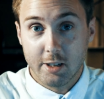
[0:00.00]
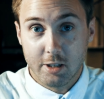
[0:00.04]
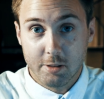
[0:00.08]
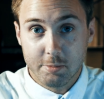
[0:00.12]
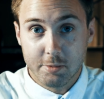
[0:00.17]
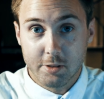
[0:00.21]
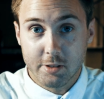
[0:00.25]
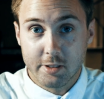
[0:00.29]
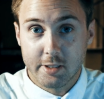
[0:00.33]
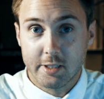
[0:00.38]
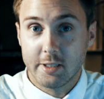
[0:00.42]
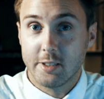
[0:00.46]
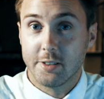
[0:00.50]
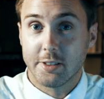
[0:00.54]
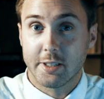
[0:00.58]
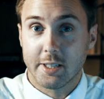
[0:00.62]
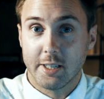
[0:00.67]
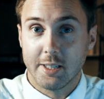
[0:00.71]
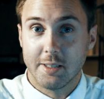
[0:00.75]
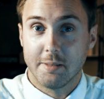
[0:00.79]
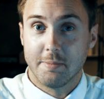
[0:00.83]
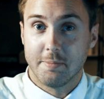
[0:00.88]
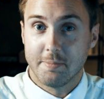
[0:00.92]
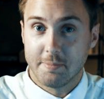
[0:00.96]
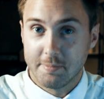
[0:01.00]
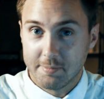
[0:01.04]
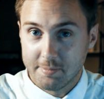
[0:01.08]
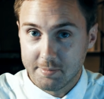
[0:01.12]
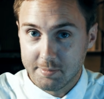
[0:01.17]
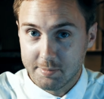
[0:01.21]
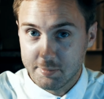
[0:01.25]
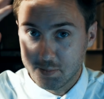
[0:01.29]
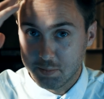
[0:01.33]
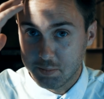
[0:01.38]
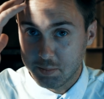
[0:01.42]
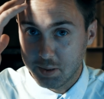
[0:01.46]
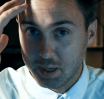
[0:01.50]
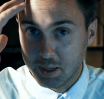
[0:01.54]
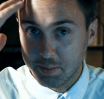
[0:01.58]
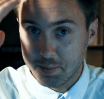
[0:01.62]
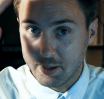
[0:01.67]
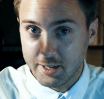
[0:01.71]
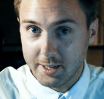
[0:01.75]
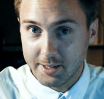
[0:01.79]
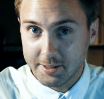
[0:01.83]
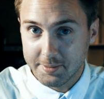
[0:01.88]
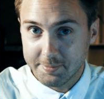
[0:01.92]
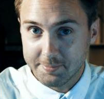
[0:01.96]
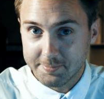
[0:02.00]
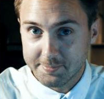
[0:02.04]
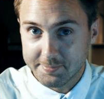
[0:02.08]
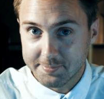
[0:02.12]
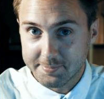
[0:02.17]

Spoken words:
hope to see you again. Bye bye.